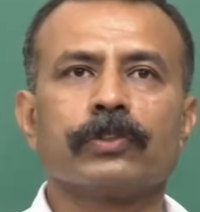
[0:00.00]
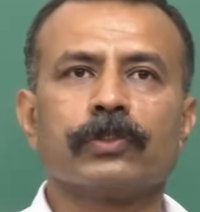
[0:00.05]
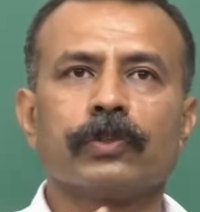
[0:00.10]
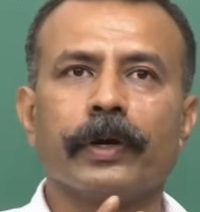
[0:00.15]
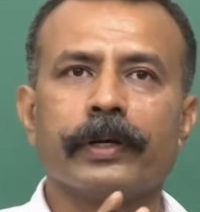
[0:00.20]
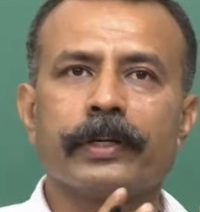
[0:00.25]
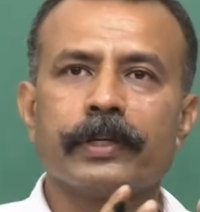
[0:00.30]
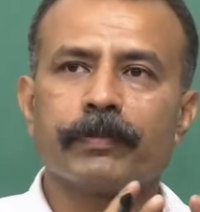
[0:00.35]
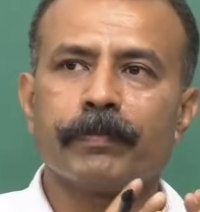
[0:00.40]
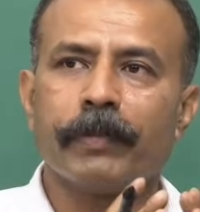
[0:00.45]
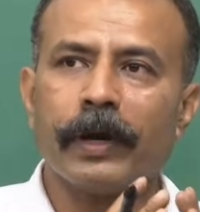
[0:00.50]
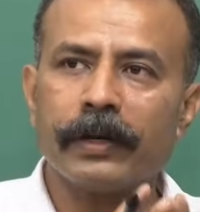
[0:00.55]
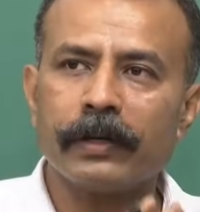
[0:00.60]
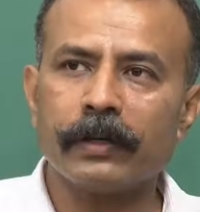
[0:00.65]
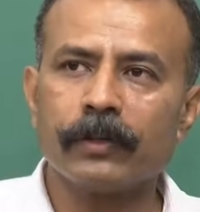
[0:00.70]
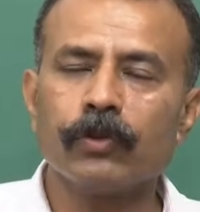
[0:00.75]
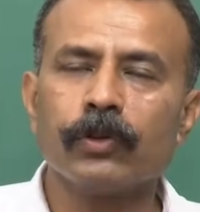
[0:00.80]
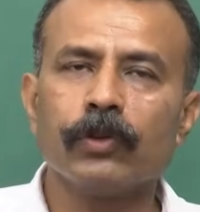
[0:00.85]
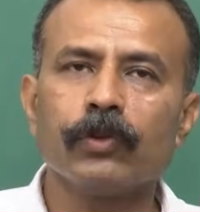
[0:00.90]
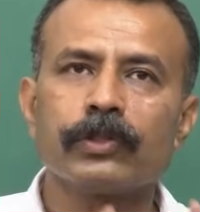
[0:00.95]
So, it is
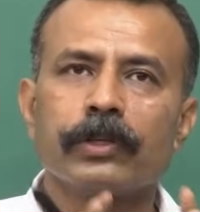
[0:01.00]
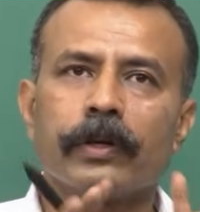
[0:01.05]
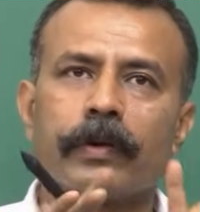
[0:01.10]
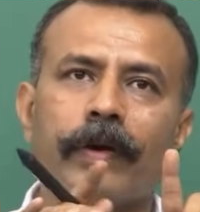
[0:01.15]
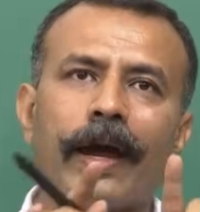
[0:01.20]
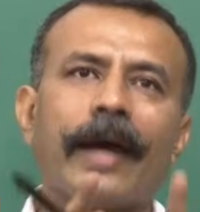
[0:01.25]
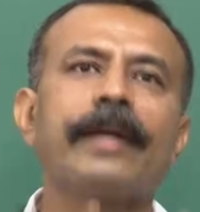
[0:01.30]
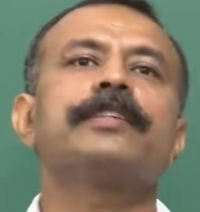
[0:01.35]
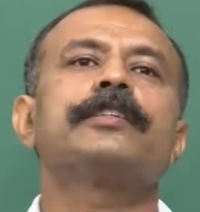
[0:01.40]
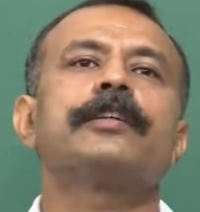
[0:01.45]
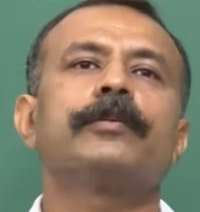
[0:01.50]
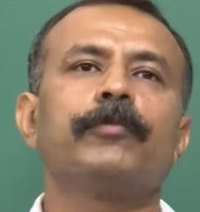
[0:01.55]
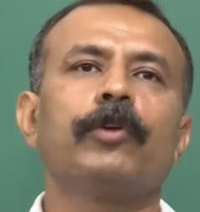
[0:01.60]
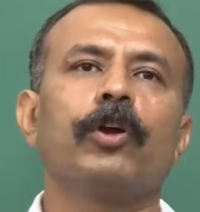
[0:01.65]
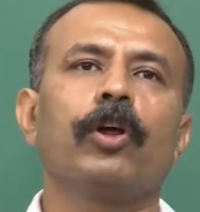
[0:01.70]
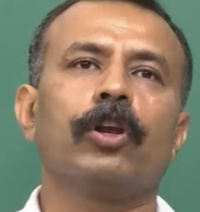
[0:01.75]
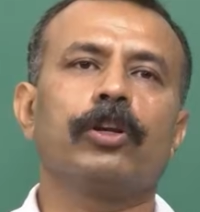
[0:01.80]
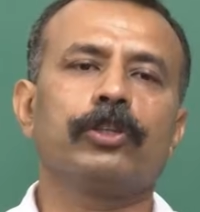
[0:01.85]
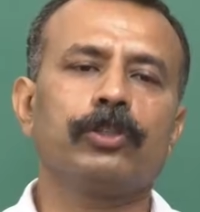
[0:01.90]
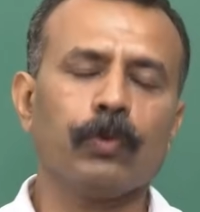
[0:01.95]
better to use the right
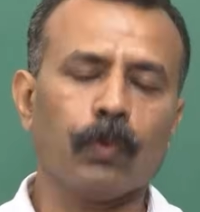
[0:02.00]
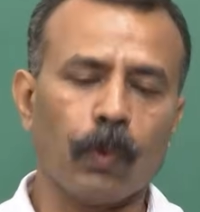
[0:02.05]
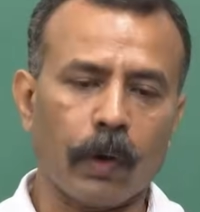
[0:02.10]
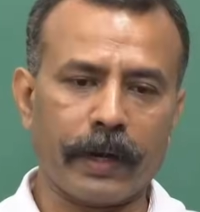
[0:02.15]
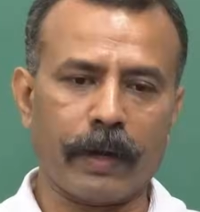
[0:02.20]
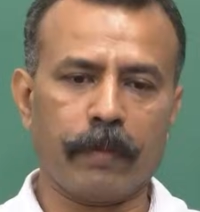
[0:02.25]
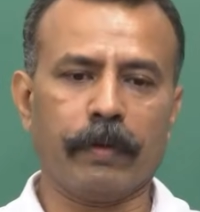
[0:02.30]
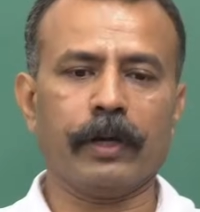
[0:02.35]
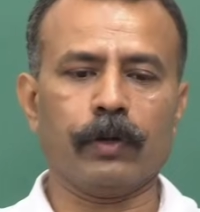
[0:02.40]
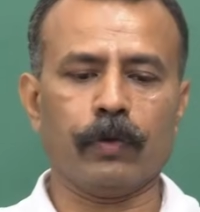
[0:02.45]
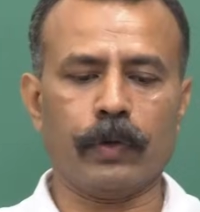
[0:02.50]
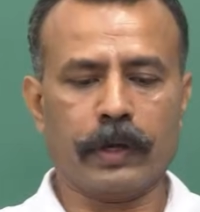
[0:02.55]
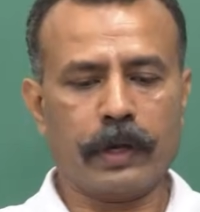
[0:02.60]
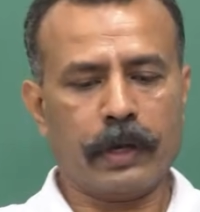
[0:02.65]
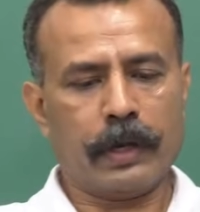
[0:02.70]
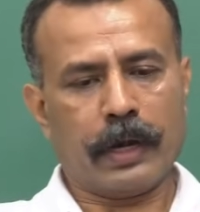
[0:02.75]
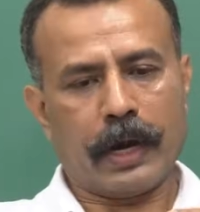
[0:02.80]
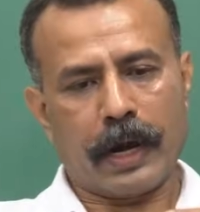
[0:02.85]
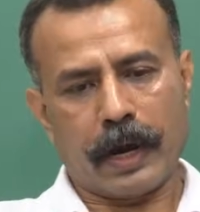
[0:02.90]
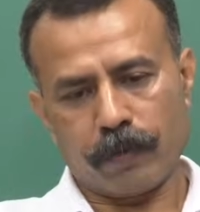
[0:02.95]
terminology. What am I doing?
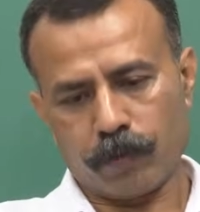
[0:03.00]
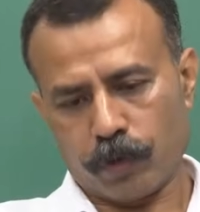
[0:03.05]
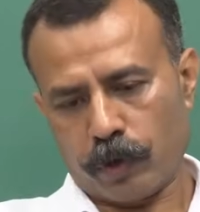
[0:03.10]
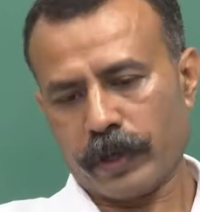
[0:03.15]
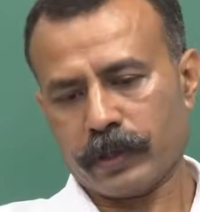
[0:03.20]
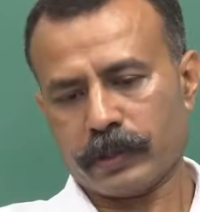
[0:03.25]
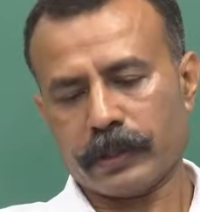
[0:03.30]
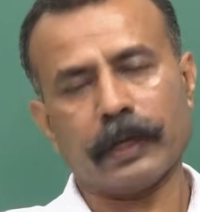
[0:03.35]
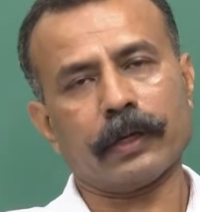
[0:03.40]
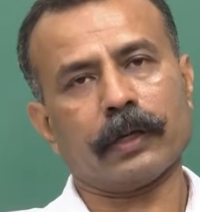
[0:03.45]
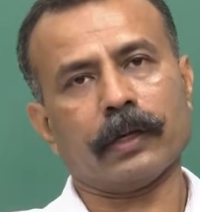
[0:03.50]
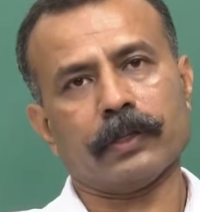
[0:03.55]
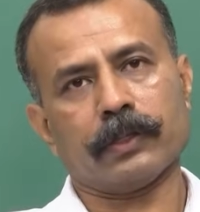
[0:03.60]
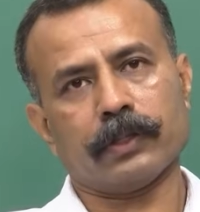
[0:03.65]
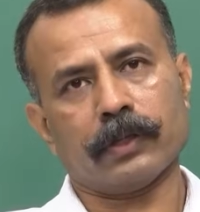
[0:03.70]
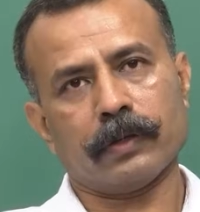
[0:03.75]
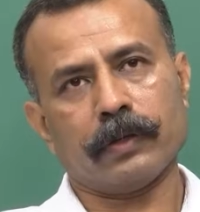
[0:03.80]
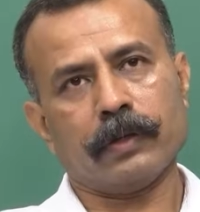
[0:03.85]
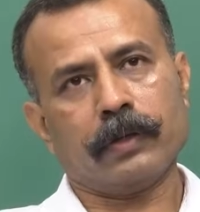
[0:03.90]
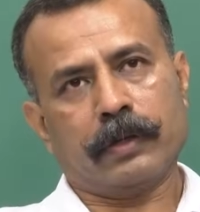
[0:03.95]
I am doing cell
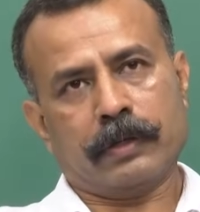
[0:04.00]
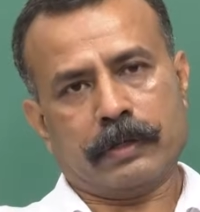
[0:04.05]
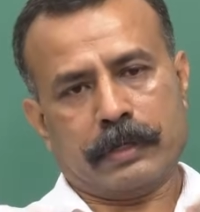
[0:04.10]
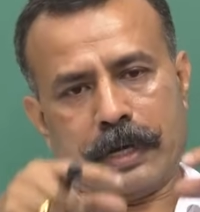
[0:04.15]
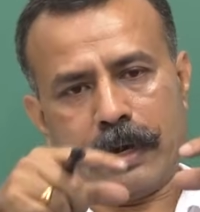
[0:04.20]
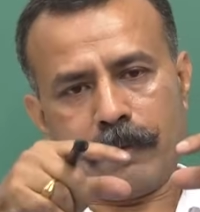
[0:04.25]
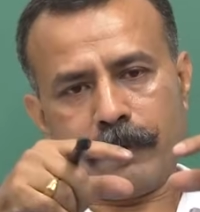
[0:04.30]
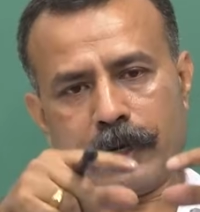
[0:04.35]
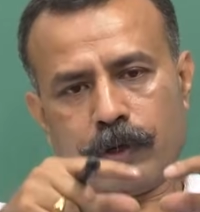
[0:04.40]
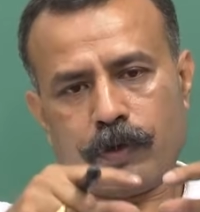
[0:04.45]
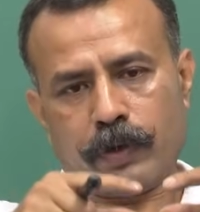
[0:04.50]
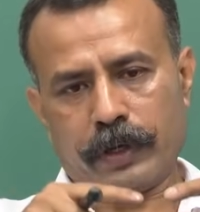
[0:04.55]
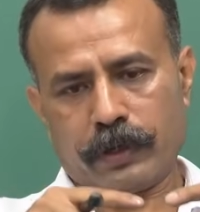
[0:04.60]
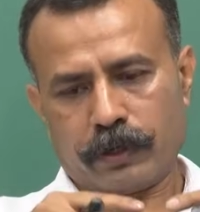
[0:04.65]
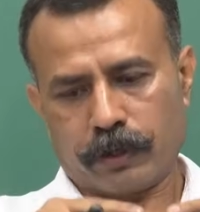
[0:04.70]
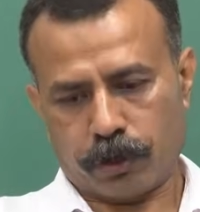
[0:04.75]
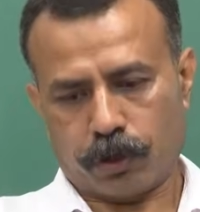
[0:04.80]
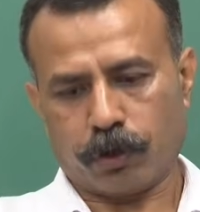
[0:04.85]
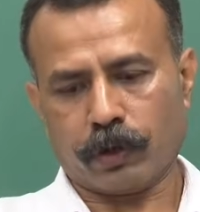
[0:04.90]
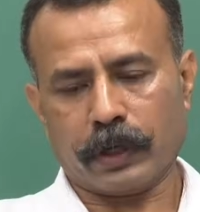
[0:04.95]
culture. Am I doing
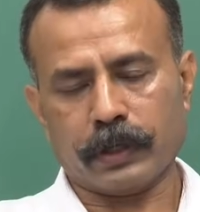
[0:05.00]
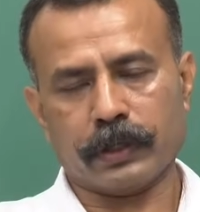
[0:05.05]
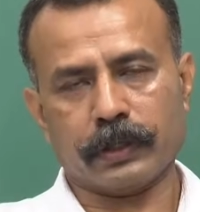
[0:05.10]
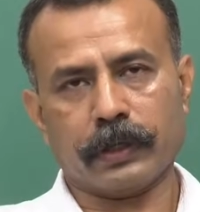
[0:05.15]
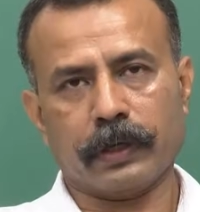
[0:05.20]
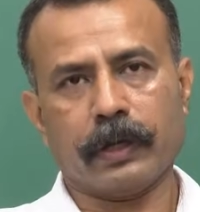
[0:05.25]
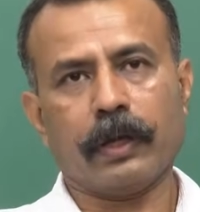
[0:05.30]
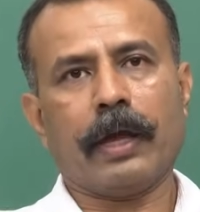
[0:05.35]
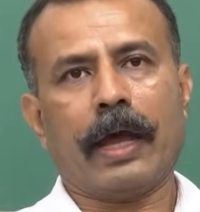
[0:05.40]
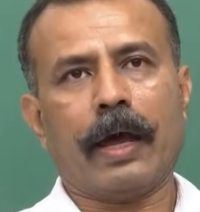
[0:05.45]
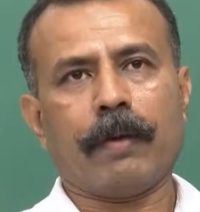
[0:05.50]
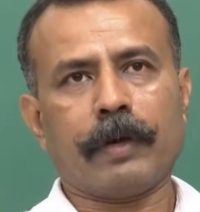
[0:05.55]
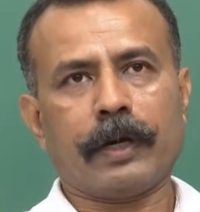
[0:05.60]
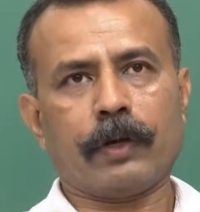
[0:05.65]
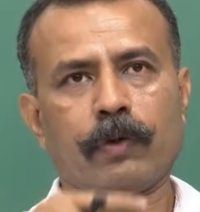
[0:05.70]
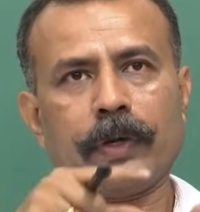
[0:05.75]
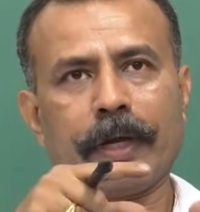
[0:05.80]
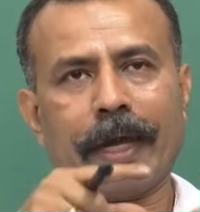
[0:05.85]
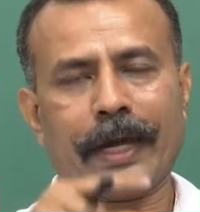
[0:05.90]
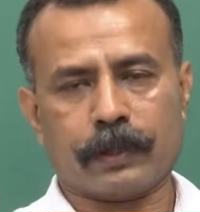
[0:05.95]
tissue culture? Am I
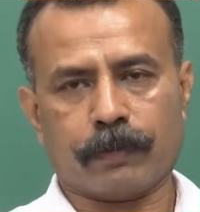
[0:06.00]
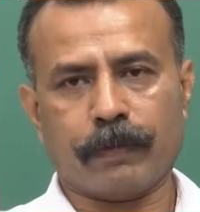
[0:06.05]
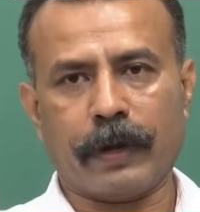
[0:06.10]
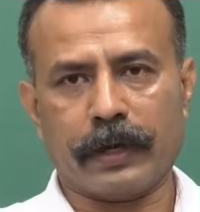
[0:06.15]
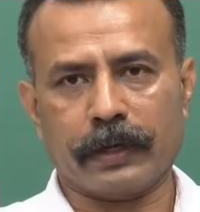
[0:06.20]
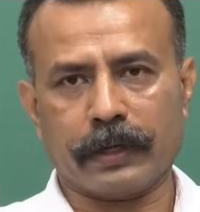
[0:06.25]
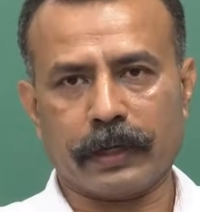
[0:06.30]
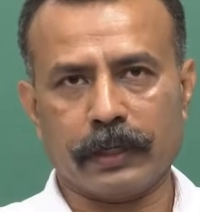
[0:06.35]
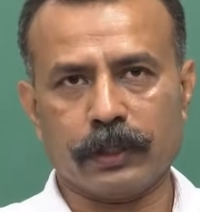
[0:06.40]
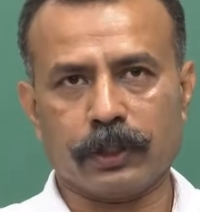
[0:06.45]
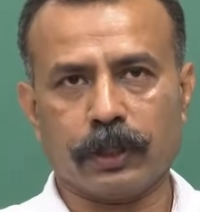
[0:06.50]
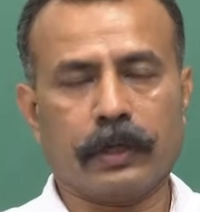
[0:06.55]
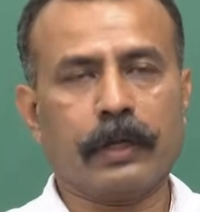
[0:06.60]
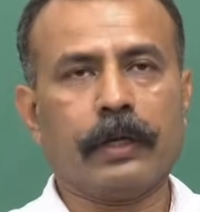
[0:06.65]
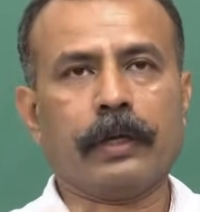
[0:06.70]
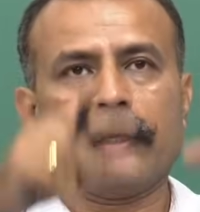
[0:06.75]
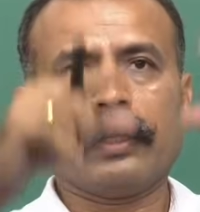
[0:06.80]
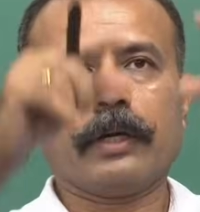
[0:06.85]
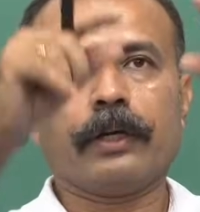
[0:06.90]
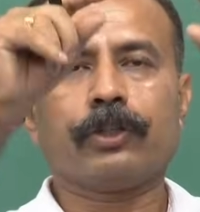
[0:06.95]
doing explant culture?
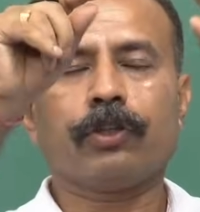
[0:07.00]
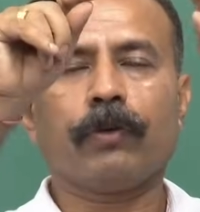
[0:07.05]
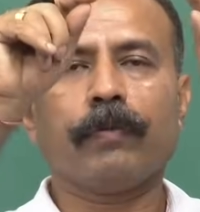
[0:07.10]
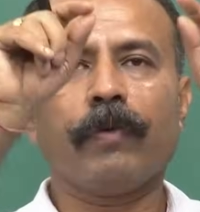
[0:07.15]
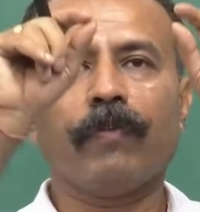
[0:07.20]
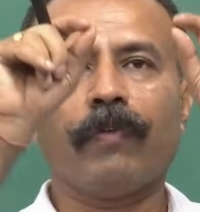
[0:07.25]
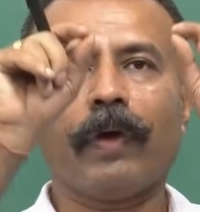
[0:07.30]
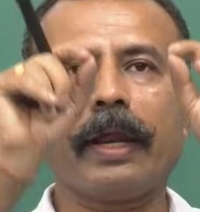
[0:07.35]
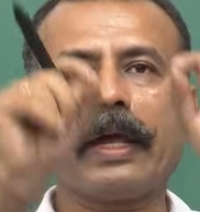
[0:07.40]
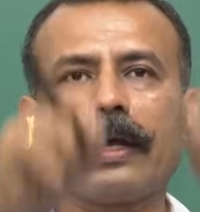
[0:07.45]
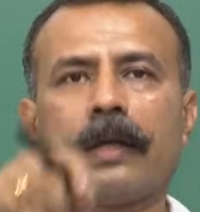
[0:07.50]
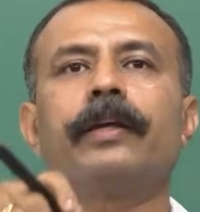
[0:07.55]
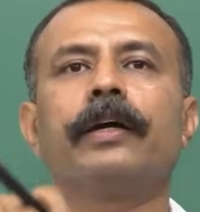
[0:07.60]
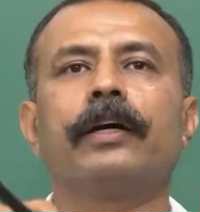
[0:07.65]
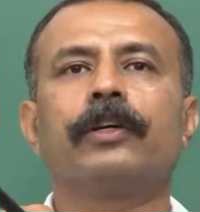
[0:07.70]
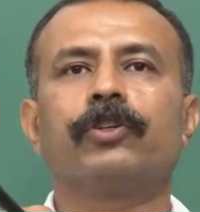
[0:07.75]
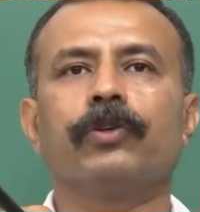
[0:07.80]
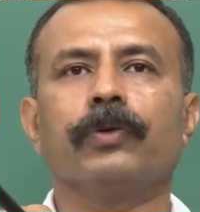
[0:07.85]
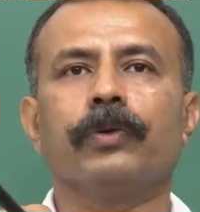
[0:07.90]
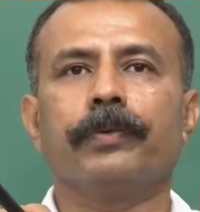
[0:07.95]
It should be very
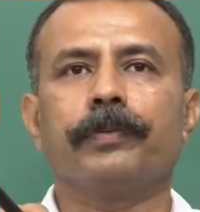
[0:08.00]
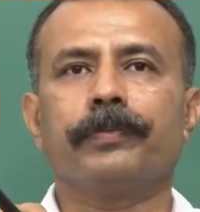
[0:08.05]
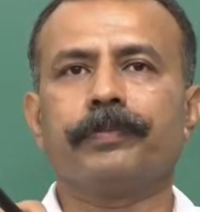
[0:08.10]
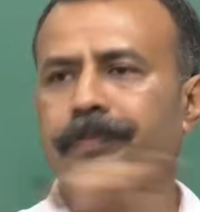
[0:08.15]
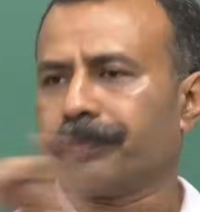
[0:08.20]
clear to you.